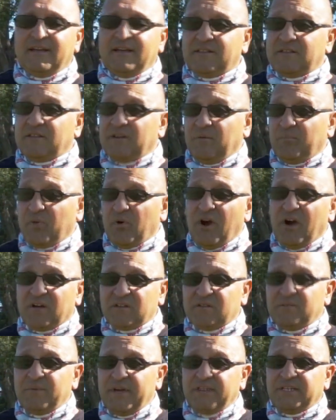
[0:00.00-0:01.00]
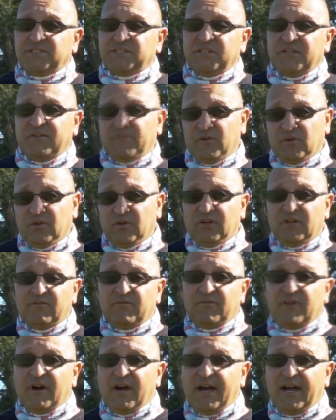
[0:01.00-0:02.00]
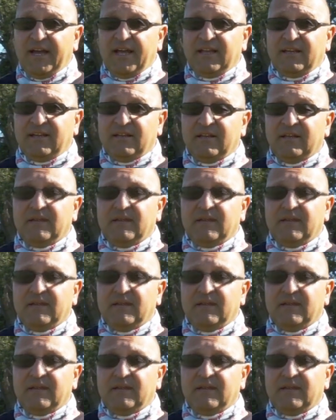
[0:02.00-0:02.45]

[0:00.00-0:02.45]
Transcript: it's an approximation. If you're looking for height,